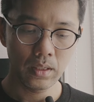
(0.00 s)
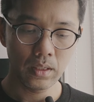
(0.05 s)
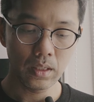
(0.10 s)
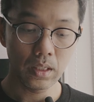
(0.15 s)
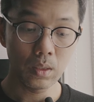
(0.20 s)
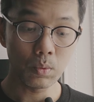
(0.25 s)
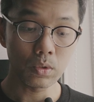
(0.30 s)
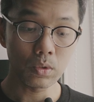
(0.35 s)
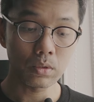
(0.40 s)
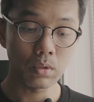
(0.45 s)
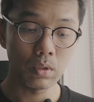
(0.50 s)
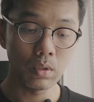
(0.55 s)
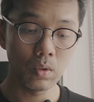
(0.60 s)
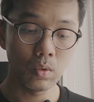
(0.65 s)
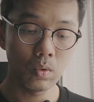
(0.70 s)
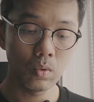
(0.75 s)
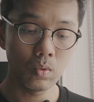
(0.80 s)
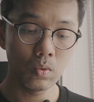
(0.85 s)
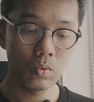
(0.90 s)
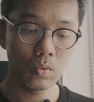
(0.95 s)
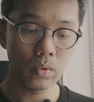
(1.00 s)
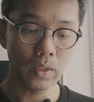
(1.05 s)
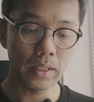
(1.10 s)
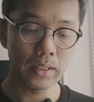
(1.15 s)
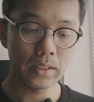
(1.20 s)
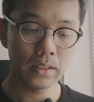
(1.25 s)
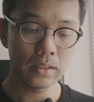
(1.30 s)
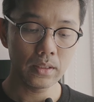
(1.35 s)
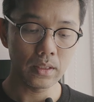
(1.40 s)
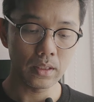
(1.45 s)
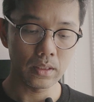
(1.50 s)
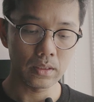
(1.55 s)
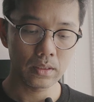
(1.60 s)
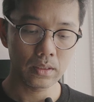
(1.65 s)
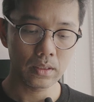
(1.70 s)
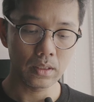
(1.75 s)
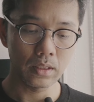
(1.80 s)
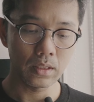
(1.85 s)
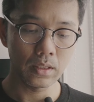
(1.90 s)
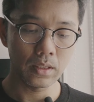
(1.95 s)
It was low and
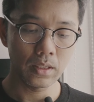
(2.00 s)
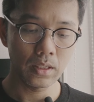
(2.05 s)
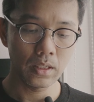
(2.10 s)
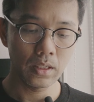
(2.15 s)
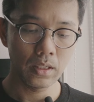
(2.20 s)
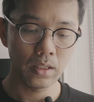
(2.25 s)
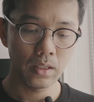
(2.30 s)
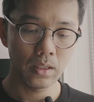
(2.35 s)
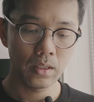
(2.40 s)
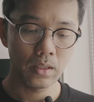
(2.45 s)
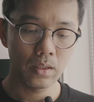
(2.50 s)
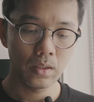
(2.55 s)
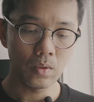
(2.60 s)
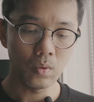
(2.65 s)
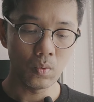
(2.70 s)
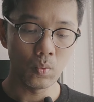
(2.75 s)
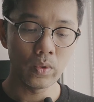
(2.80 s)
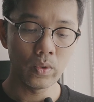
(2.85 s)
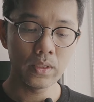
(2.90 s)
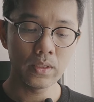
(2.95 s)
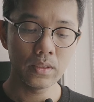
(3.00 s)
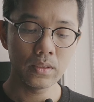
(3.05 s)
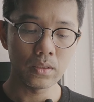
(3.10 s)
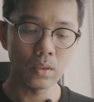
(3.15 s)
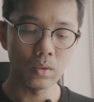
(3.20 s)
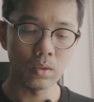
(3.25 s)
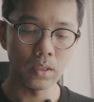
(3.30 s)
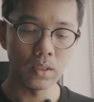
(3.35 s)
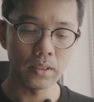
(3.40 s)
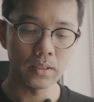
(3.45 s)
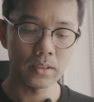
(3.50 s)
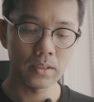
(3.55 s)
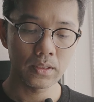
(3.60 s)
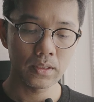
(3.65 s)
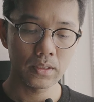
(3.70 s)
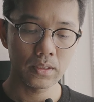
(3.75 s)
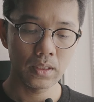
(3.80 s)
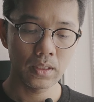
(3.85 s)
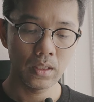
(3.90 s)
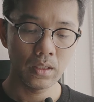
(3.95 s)
dusky,
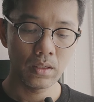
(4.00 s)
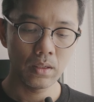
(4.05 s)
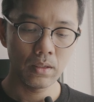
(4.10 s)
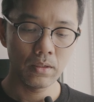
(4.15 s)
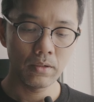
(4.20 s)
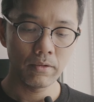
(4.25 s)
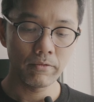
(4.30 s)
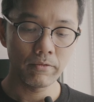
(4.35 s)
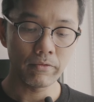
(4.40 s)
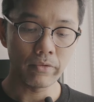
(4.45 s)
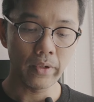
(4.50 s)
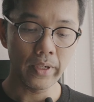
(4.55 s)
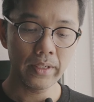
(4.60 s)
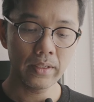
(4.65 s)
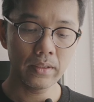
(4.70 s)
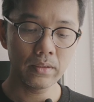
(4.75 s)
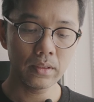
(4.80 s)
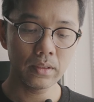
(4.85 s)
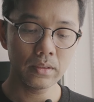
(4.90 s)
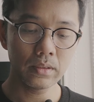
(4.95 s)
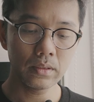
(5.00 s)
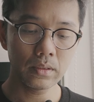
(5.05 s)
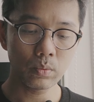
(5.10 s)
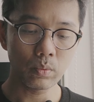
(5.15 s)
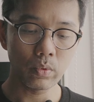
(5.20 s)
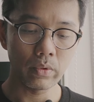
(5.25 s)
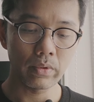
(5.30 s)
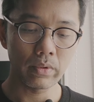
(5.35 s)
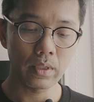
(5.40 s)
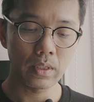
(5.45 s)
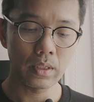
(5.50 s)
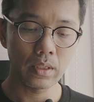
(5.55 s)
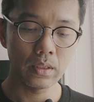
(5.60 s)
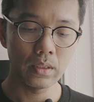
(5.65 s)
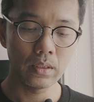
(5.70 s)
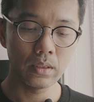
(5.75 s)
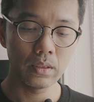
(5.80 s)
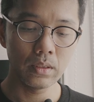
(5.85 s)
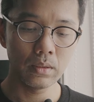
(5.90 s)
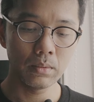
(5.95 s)
windowless, fragrant with
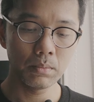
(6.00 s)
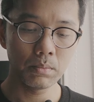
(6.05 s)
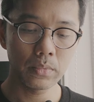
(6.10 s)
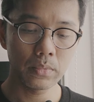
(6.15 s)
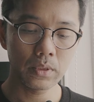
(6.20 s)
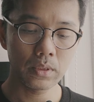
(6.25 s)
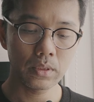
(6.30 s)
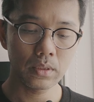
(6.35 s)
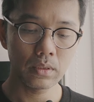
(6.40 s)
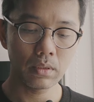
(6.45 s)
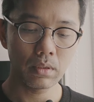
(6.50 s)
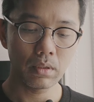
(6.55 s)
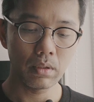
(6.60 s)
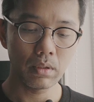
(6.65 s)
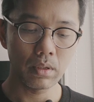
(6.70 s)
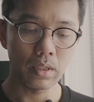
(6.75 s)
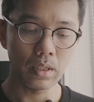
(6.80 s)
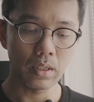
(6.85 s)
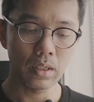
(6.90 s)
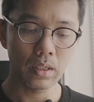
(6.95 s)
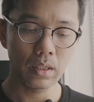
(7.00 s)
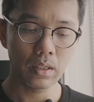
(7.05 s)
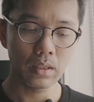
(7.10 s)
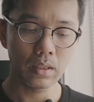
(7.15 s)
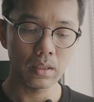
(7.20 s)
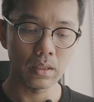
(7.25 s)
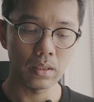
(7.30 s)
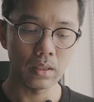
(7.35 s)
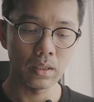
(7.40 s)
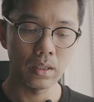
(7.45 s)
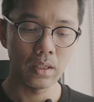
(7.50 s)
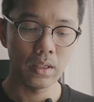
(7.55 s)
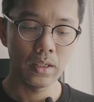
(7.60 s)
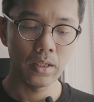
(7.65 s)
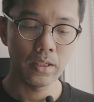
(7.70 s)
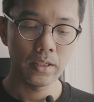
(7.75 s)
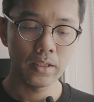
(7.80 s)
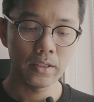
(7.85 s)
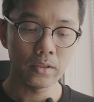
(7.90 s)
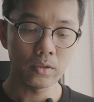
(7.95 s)
herbs that hung
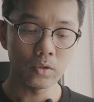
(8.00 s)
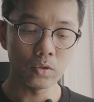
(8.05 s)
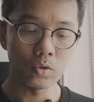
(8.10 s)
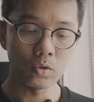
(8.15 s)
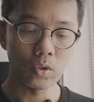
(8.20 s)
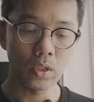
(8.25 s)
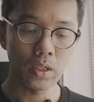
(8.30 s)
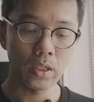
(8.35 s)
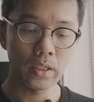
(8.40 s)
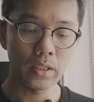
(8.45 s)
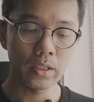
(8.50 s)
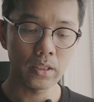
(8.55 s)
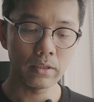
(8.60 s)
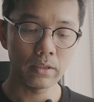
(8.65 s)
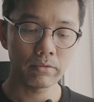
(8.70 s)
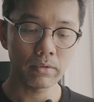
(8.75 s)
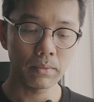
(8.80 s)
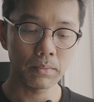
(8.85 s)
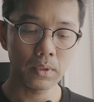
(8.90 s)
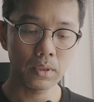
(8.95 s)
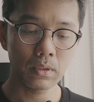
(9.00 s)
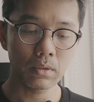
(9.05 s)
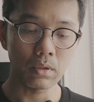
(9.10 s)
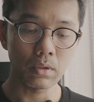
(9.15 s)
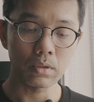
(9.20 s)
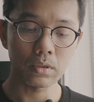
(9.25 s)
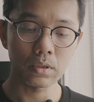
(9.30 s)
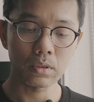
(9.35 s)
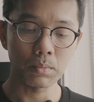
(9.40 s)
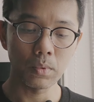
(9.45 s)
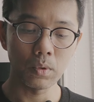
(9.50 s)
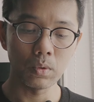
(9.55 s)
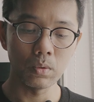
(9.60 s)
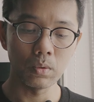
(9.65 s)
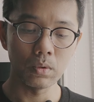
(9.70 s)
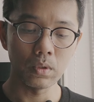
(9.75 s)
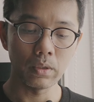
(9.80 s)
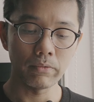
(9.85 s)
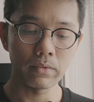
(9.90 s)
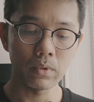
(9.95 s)
drying from the crossbow
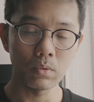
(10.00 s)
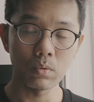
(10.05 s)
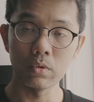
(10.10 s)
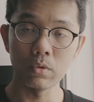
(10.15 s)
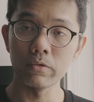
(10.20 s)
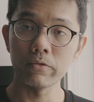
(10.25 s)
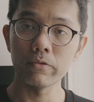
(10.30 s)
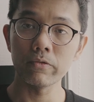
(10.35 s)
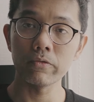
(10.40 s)
of the roof.